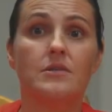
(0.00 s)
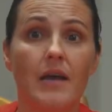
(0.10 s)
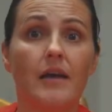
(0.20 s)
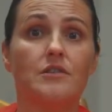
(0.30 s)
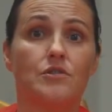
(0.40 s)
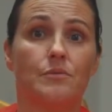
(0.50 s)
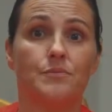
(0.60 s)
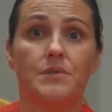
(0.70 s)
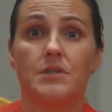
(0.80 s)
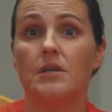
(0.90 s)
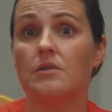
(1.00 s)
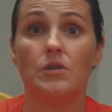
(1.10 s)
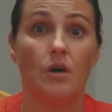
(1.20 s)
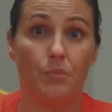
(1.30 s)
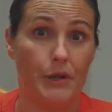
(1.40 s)
tantrums to
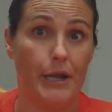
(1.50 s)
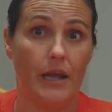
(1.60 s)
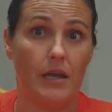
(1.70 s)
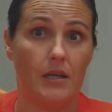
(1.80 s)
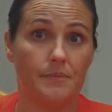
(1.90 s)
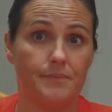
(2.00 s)
communicate.